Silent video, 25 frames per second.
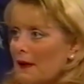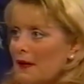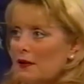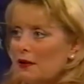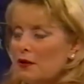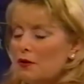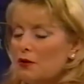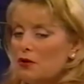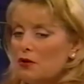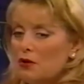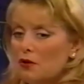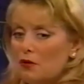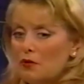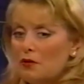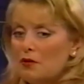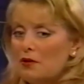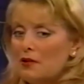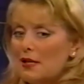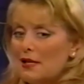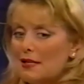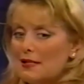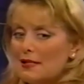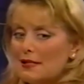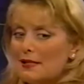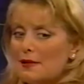You know, you will
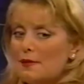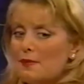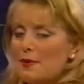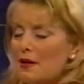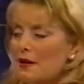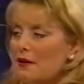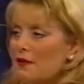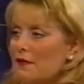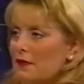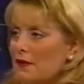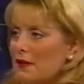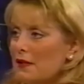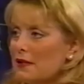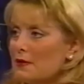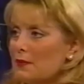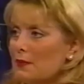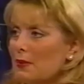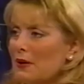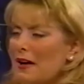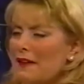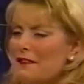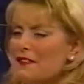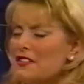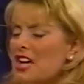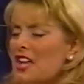not see benefits,
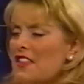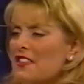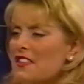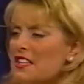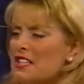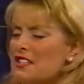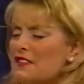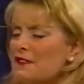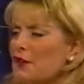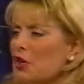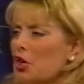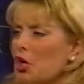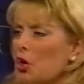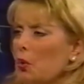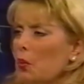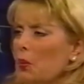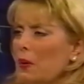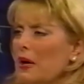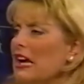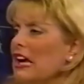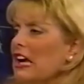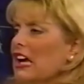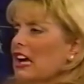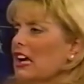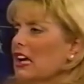but I've done this for a
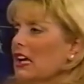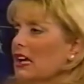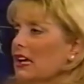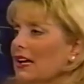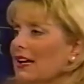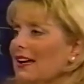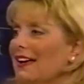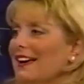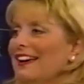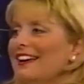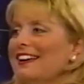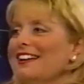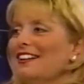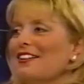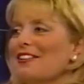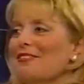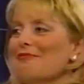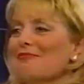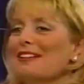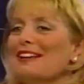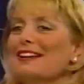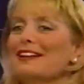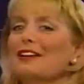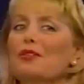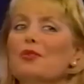week. You know,
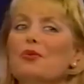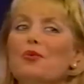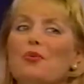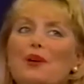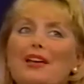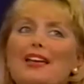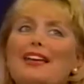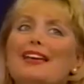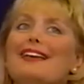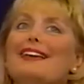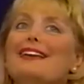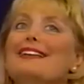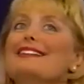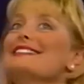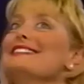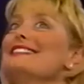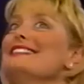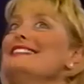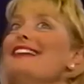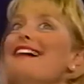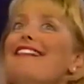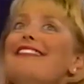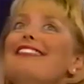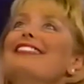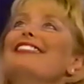I'm like, a week is
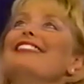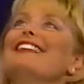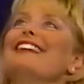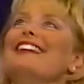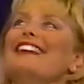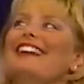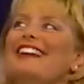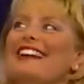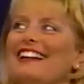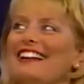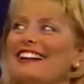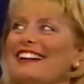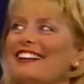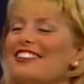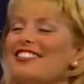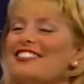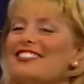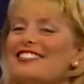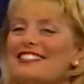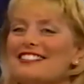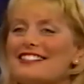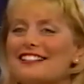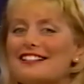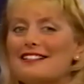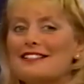nothing. You know,
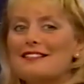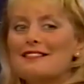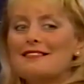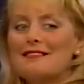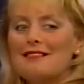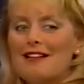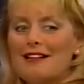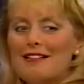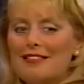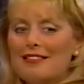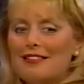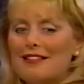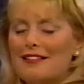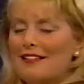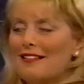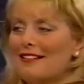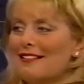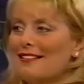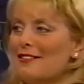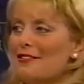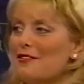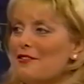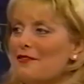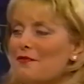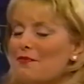this is nothing.
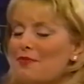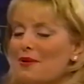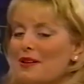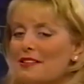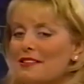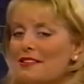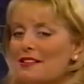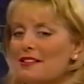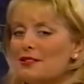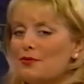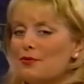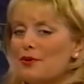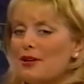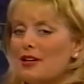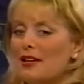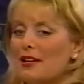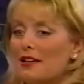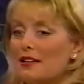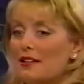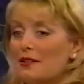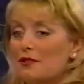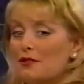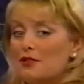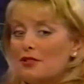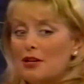And you have been this
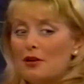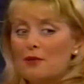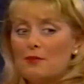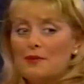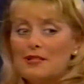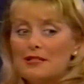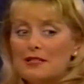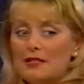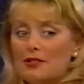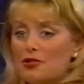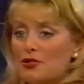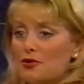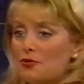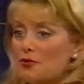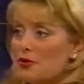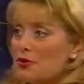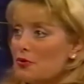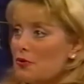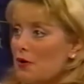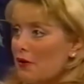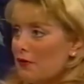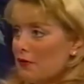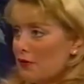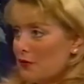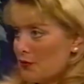way, you tell me, since you were
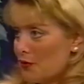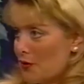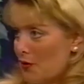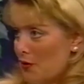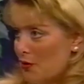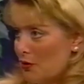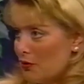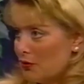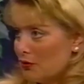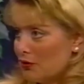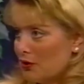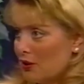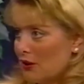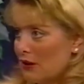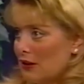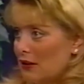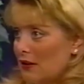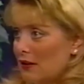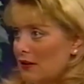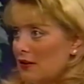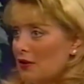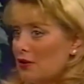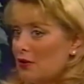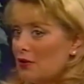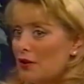12 years old.
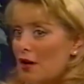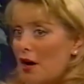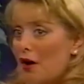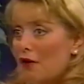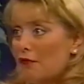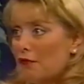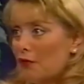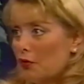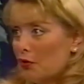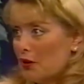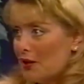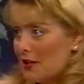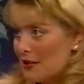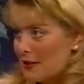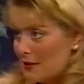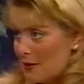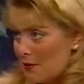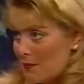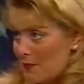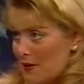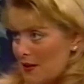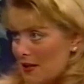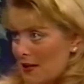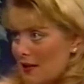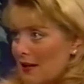You're now
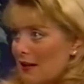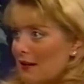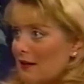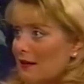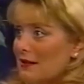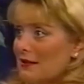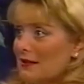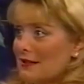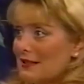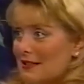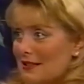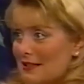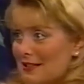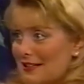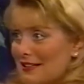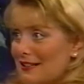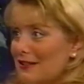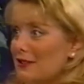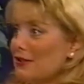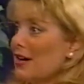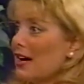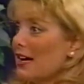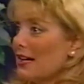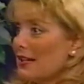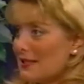40-something, and
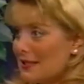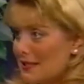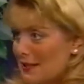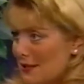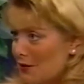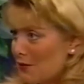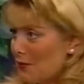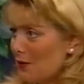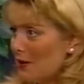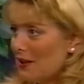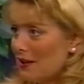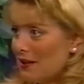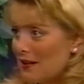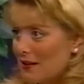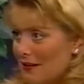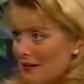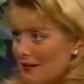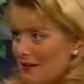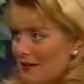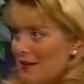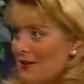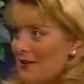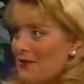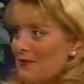you got to stick with it.